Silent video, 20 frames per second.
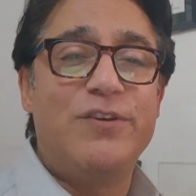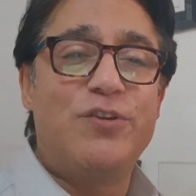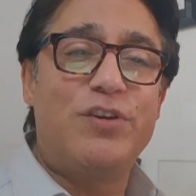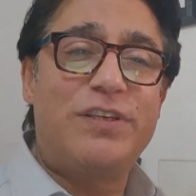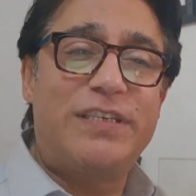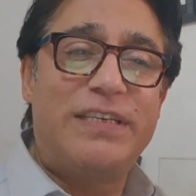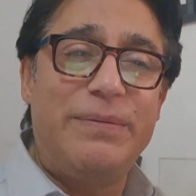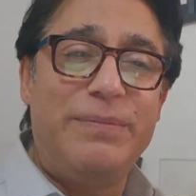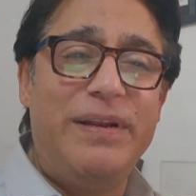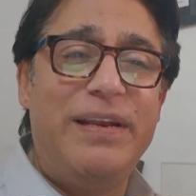So
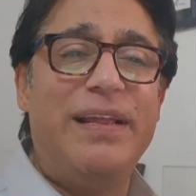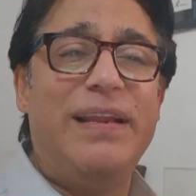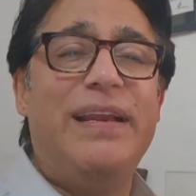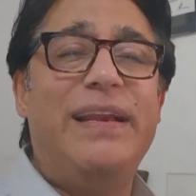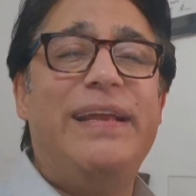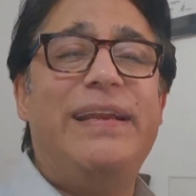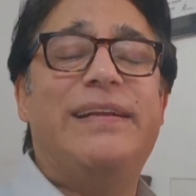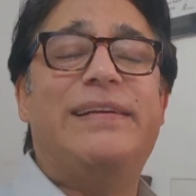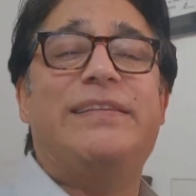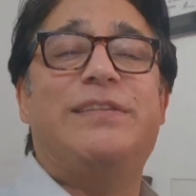
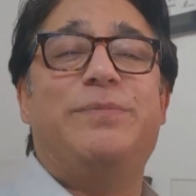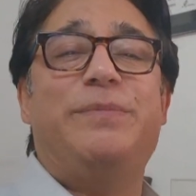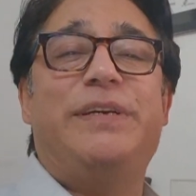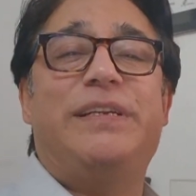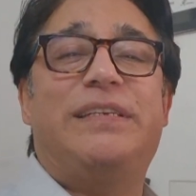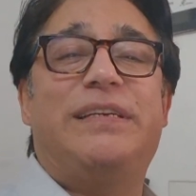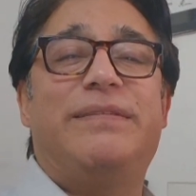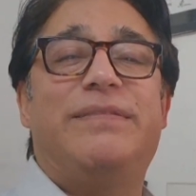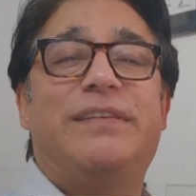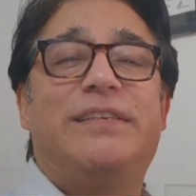similarly in Kashmir
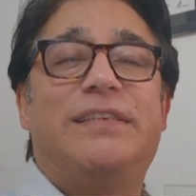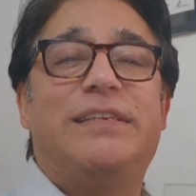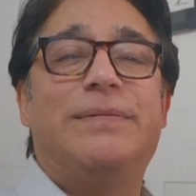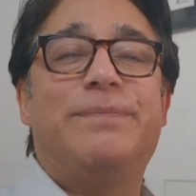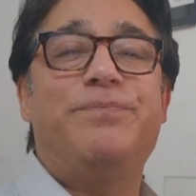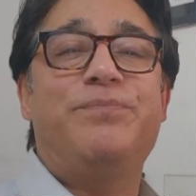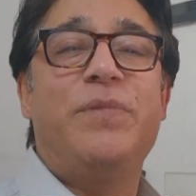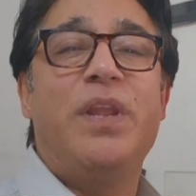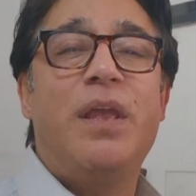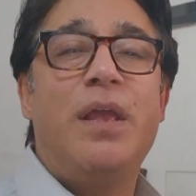
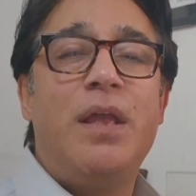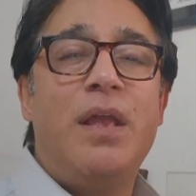Shaivism,